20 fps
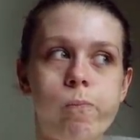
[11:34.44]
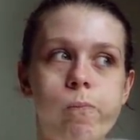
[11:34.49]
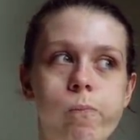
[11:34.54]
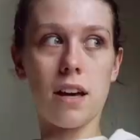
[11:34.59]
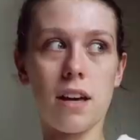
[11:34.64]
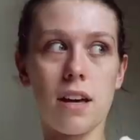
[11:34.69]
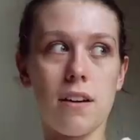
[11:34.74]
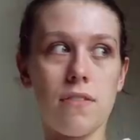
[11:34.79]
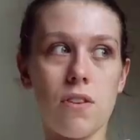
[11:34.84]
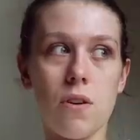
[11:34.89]

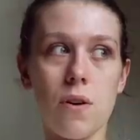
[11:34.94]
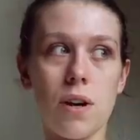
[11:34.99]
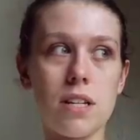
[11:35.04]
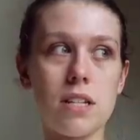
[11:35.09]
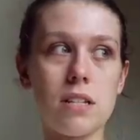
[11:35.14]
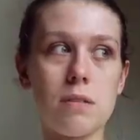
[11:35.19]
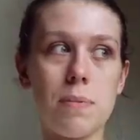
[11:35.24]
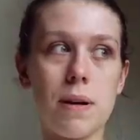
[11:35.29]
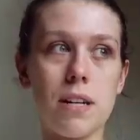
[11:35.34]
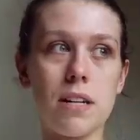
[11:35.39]
If you had to
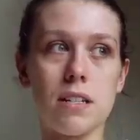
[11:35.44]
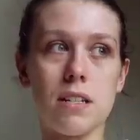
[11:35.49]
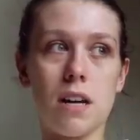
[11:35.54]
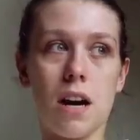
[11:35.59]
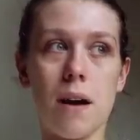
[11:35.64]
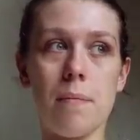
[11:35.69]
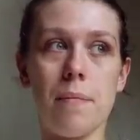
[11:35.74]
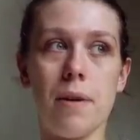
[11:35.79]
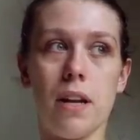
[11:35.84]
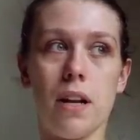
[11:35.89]
spend a
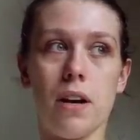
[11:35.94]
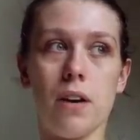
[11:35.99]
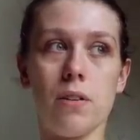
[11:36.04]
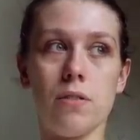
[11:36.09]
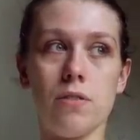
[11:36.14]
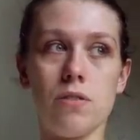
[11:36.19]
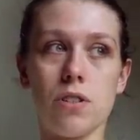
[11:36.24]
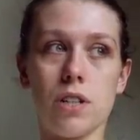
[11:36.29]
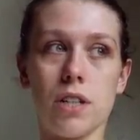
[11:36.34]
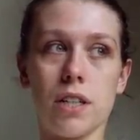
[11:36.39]
time
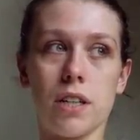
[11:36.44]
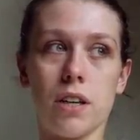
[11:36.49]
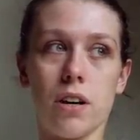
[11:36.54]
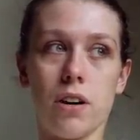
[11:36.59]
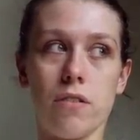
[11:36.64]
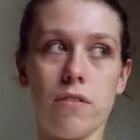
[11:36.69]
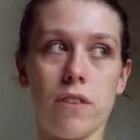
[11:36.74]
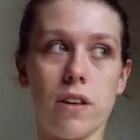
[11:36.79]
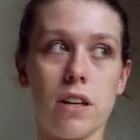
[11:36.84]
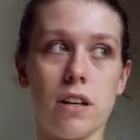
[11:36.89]
alone during
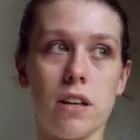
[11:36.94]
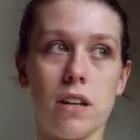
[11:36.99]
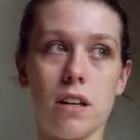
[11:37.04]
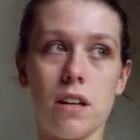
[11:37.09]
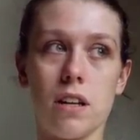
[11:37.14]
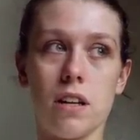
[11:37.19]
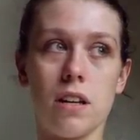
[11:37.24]
COVID,